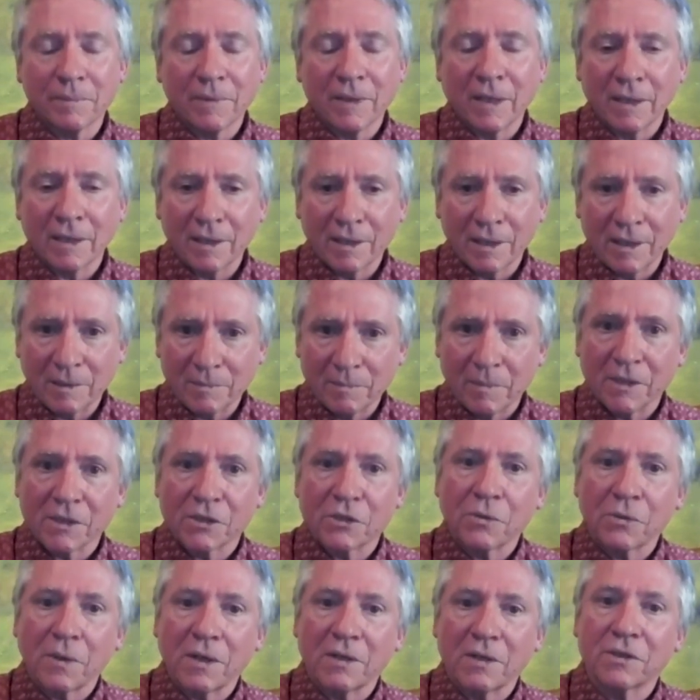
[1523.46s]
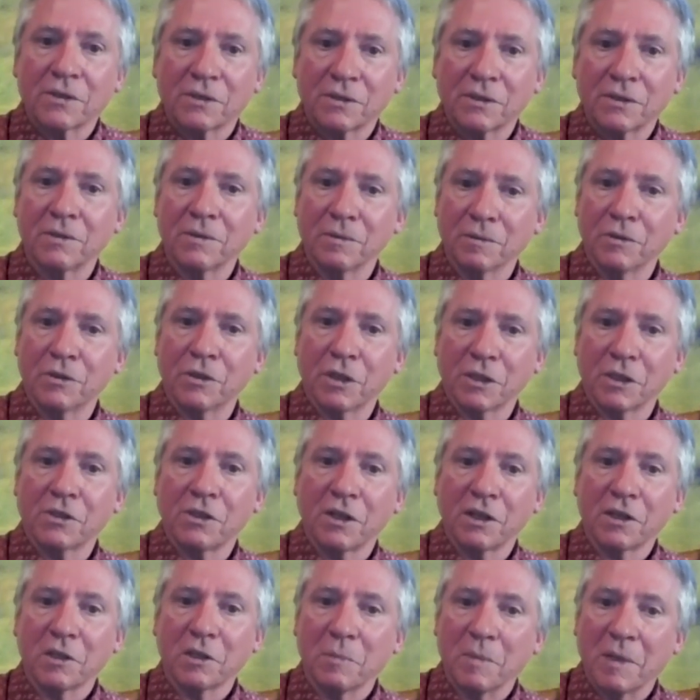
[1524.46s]
administrators just
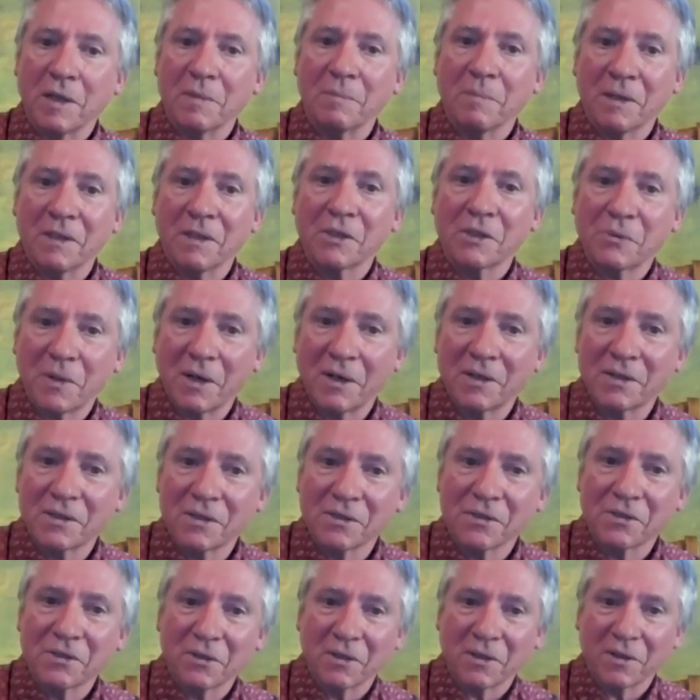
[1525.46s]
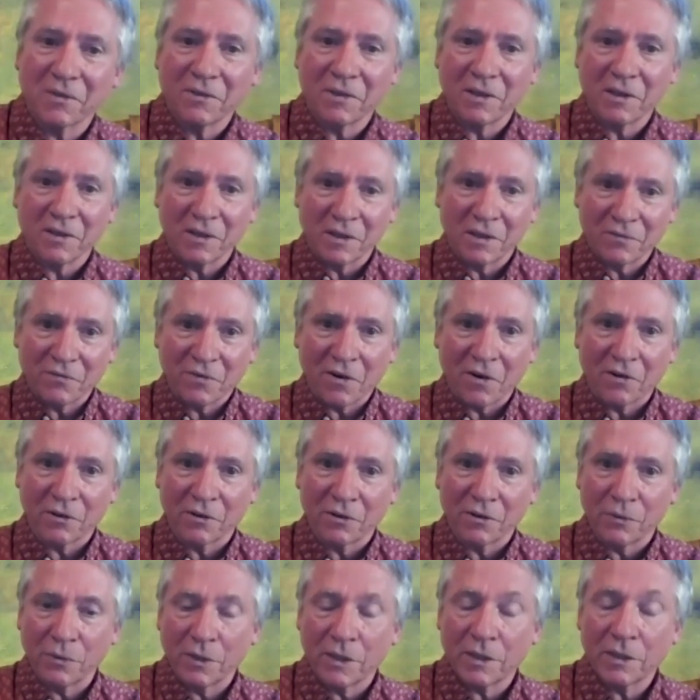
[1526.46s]
like to be administrators, and so they
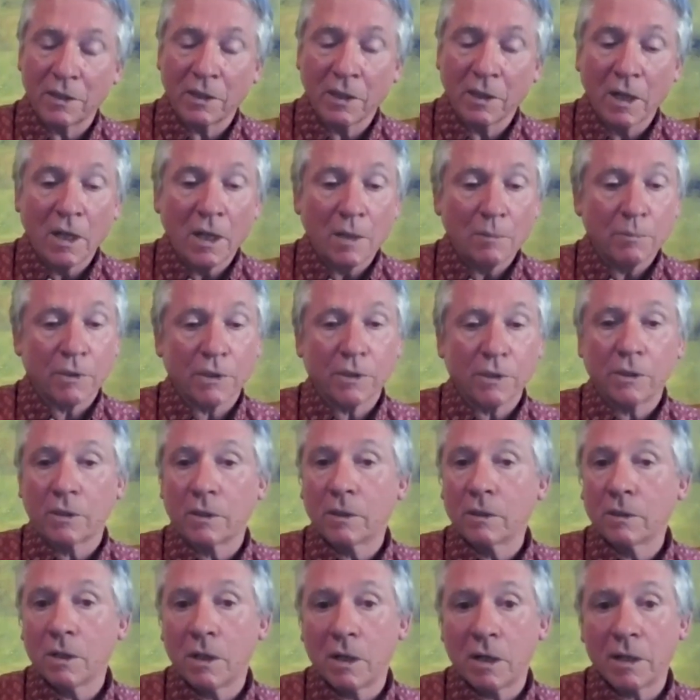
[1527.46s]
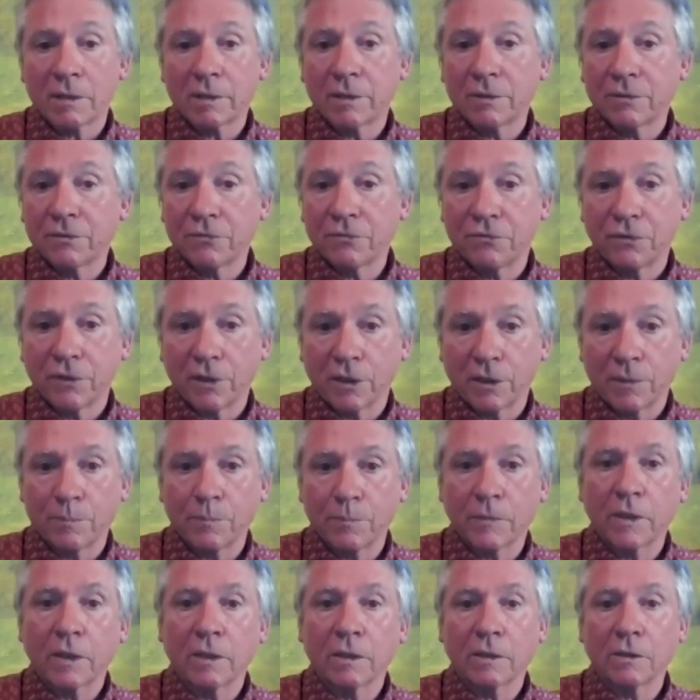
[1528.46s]
follow the wind. But there are a lot
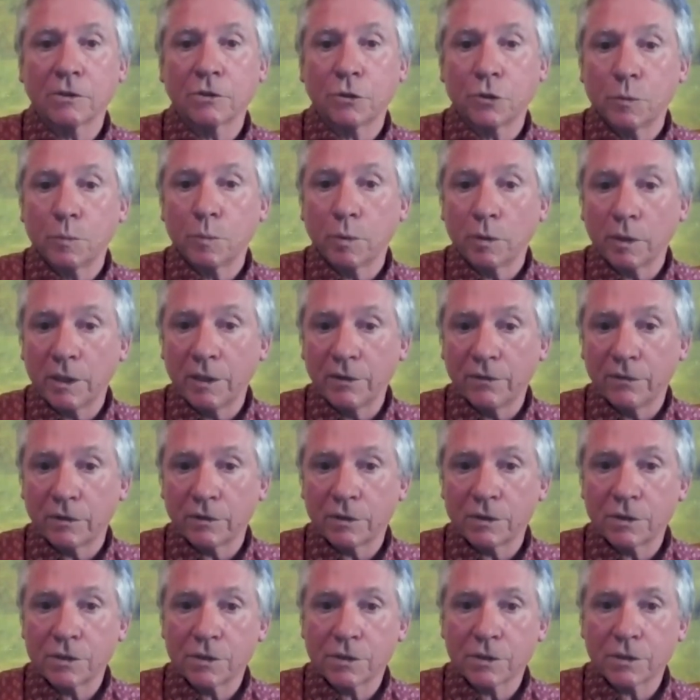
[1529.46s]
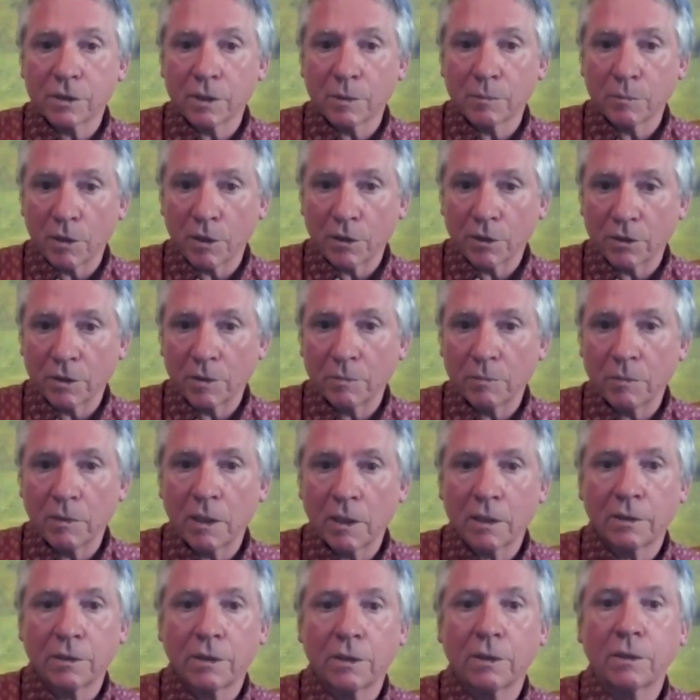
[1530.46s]
of true believers among them,
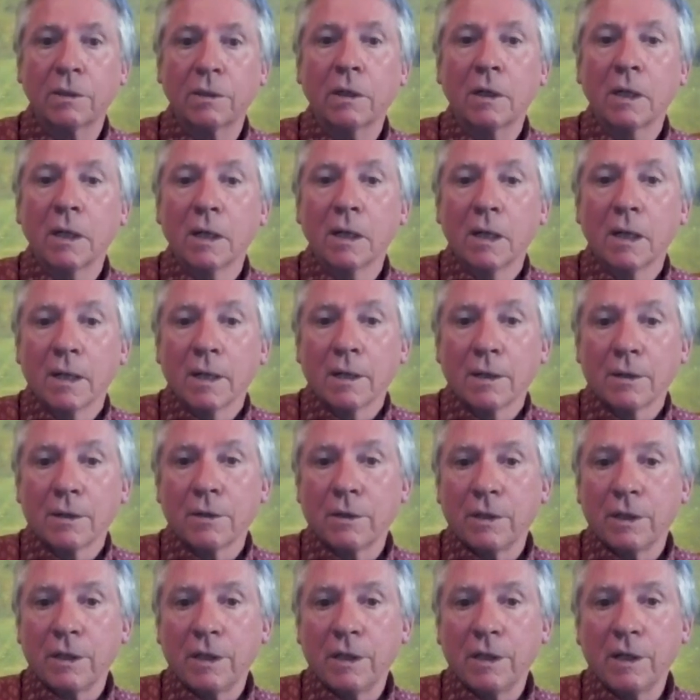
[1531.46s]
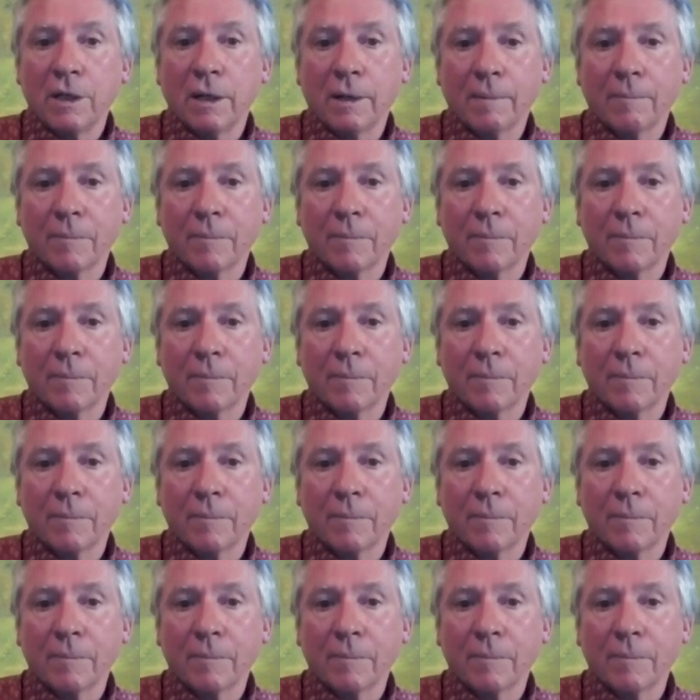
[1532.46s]
and they're the